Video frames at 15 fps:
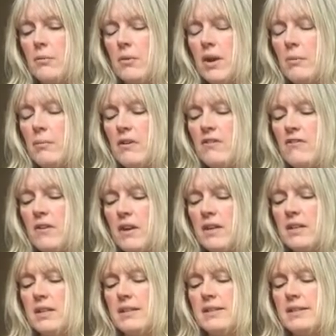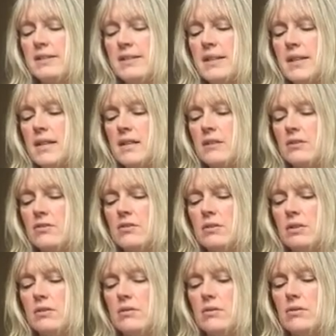When we finally see the
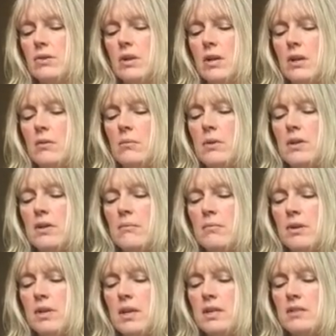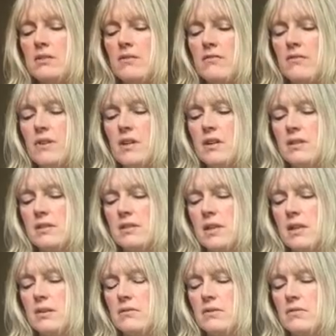truth, we can begin to free
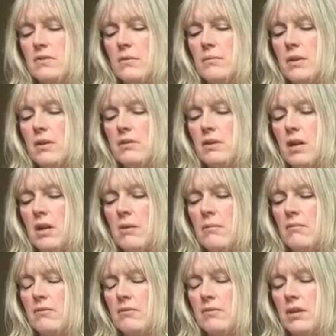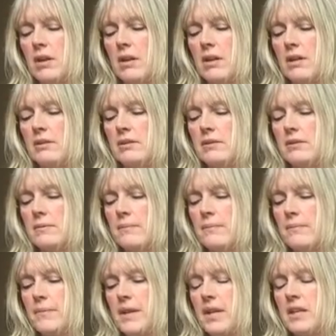ourselves from those harmful ties.
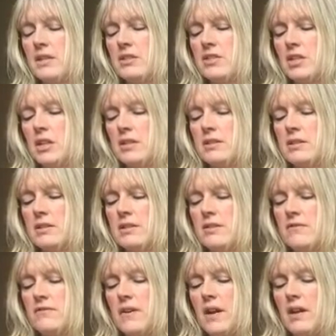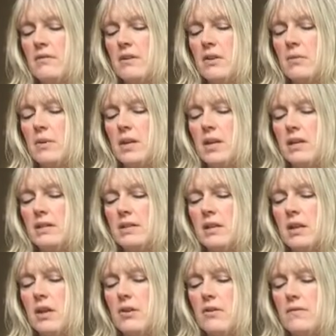Just as the fairy queen is
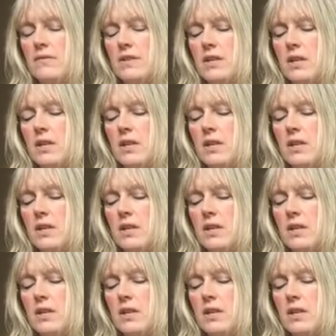loath